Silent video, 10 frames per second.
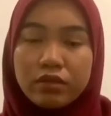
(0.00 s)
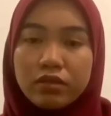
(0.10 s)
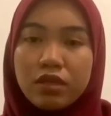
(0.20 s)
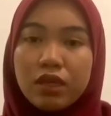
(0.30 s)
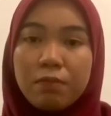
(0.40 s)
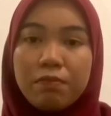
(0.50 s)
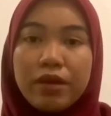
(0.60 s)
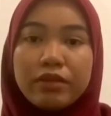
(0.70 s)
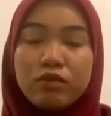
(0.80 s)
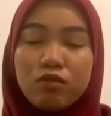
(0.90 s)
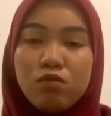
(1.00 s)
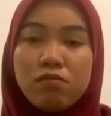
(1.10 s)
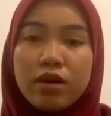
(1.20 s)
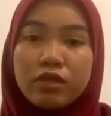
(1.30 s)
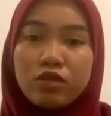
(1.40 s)
depend too
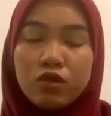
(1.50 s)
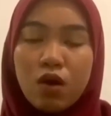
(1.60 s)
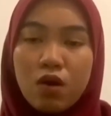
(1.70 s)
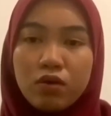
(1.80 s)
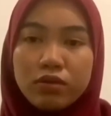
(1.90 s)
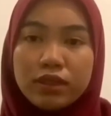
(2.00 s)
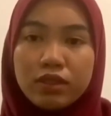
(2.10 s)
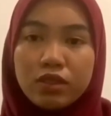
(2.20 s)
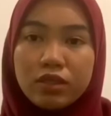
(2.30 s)
much on teacher.